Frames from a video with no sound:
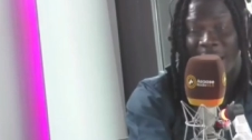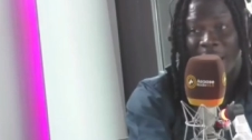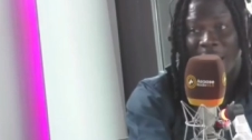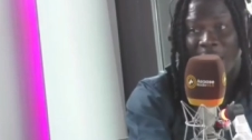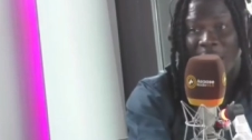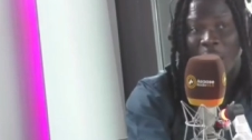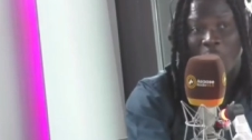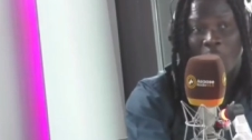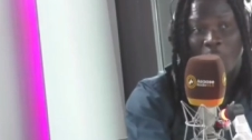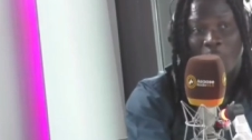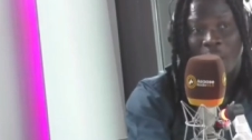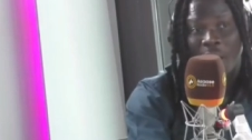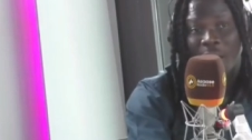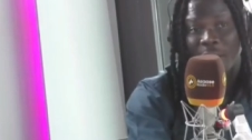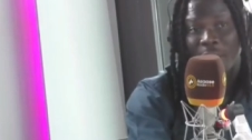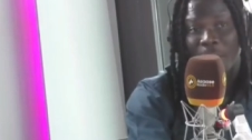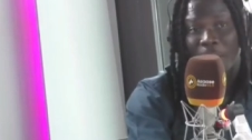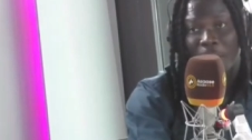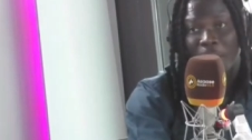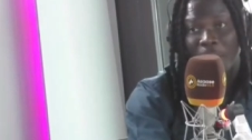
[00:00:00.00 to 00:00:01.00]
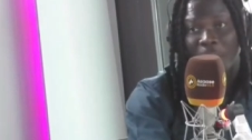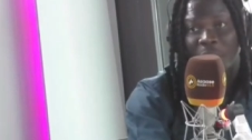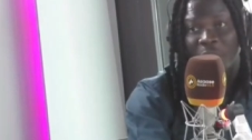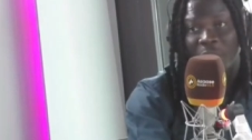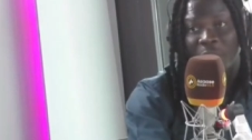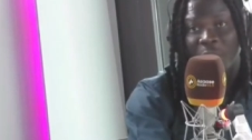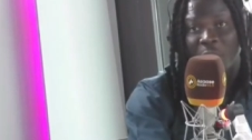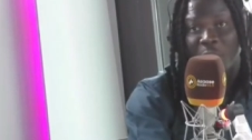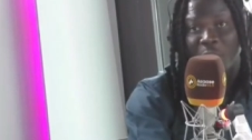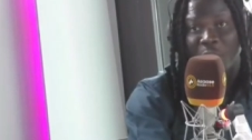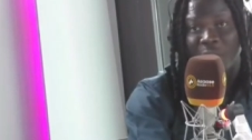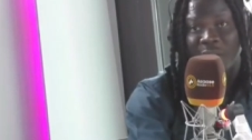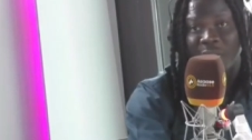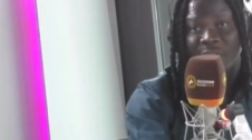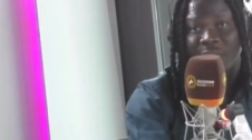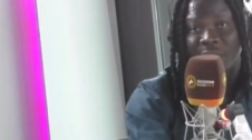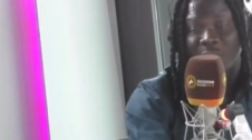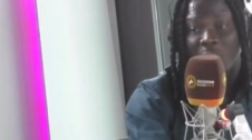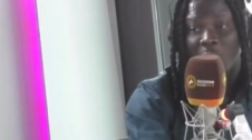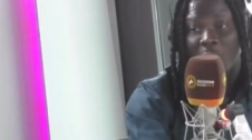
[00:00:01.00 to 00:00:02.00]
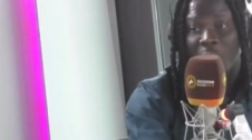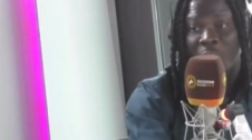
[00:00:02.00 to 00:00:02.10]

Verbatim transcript: there. When the foreigners